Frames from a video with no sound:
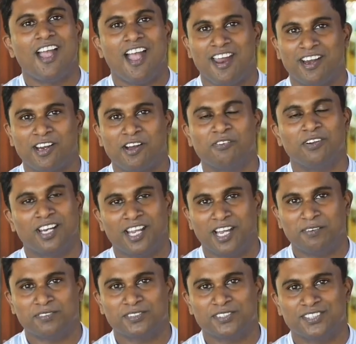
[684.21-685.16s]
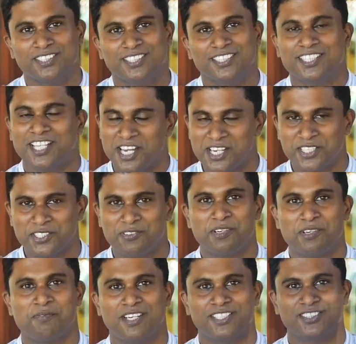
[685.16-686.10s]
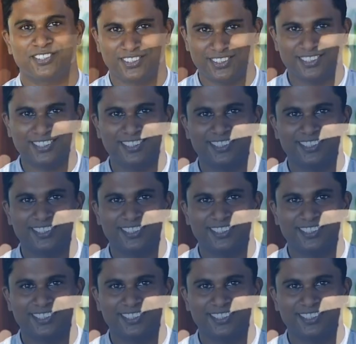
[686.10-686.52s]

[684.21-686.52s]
and our lives. Thank you very much.